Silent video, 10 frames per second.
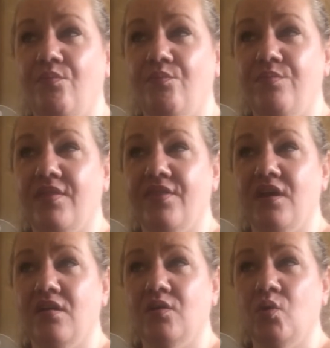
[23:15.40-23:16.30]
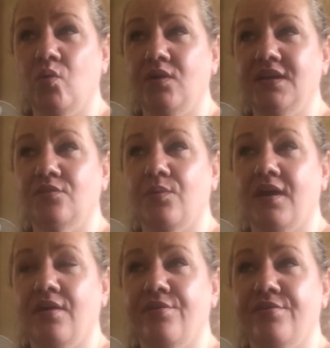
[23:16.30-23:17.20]
but they're coated
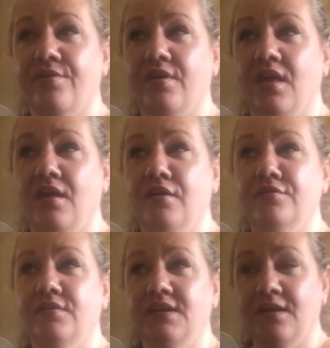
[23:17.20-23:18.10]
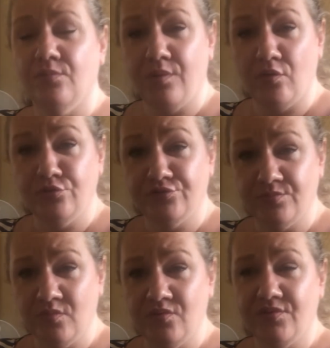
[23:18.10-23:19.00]
with the nail polish
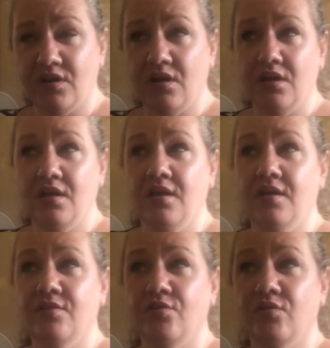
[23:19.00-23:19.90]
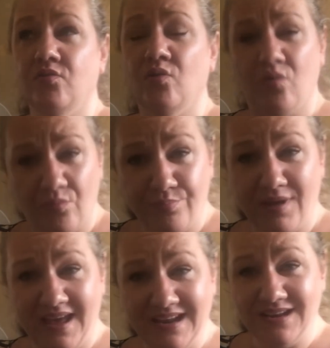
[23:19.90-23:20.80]
remover, so you're not
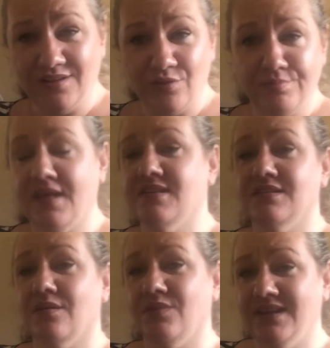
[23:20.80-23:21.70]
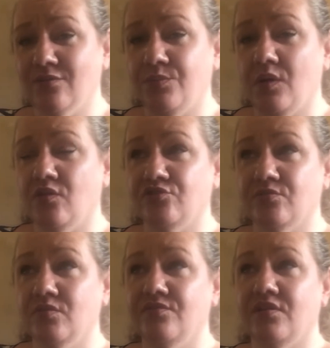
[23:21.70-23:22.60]
buying another plastic tub of nail polish
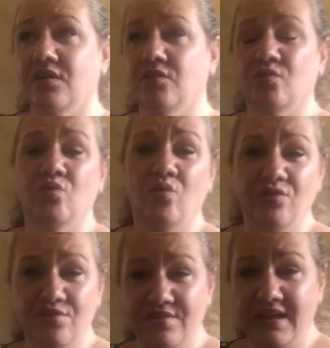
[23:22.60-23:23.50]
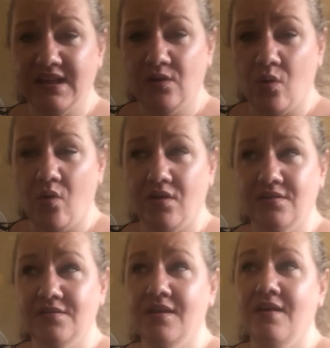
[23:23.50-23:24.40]
remover, you're not using any
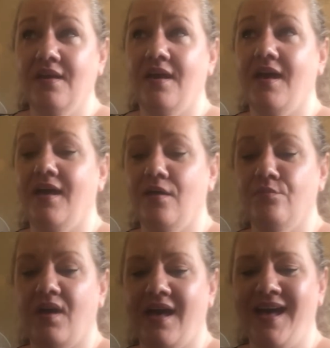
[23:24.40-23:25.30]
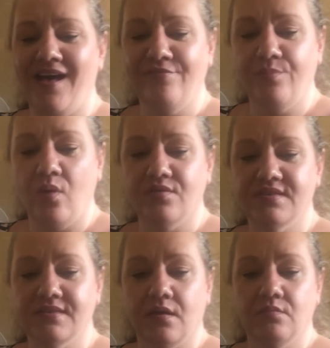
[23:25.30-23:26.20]
cotton. I have bought
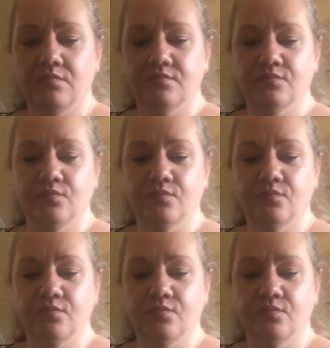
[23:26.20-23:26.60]
some